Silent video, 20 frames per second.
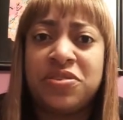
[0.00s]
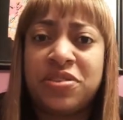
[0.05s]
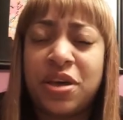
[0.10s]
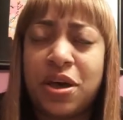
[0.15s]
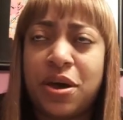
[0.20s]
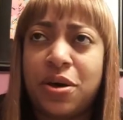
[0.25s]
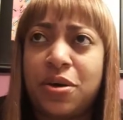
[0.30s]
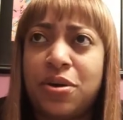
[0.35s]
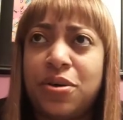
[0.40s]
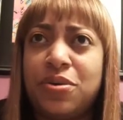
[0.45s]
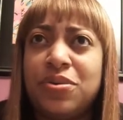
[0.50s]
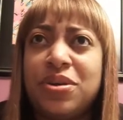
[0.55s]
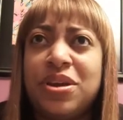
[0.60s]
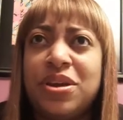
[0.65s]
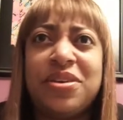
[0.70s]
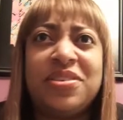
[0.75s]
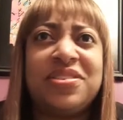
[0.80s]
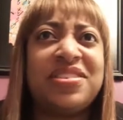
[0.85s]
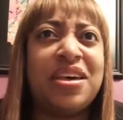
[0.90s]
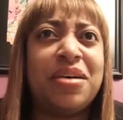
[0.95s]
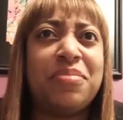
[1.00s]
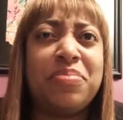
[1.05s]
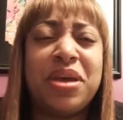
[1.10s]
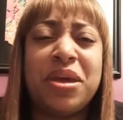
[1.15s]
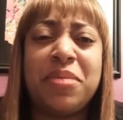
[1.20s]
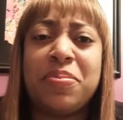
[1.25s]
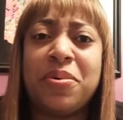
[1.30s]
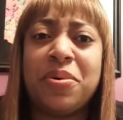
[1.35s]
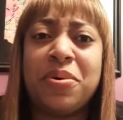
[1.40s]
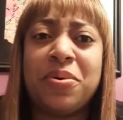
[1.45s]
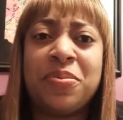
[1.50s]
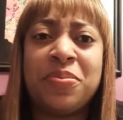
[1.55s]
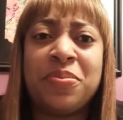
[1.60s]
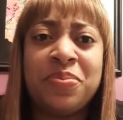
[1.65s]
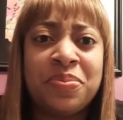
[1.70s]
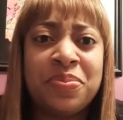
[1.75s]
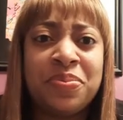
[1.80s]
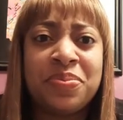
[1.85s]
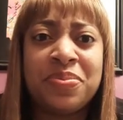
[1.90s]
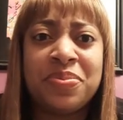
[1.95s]
So, some
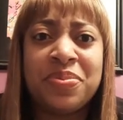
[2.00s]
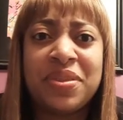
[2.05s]
people,